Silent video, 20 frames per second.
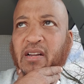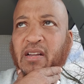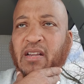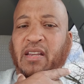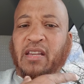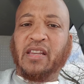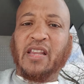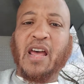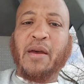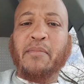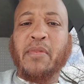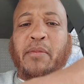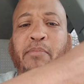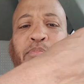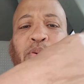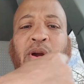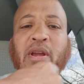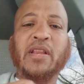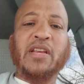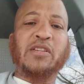Let me
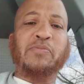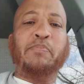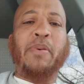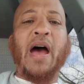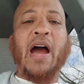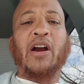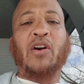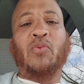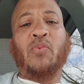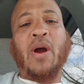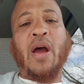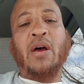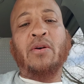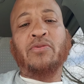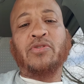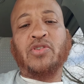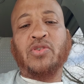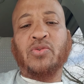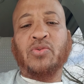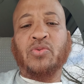bring this back
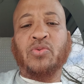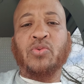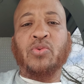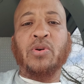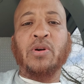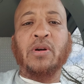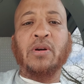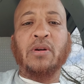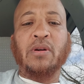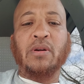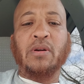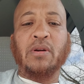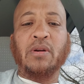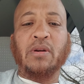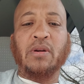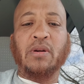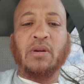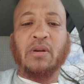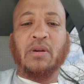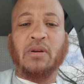around to
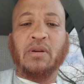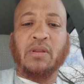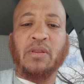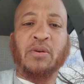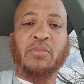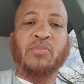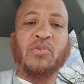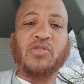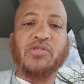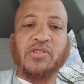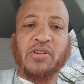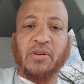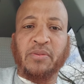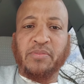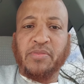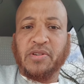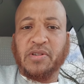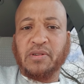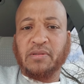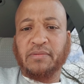the
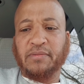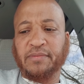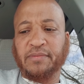Muslims.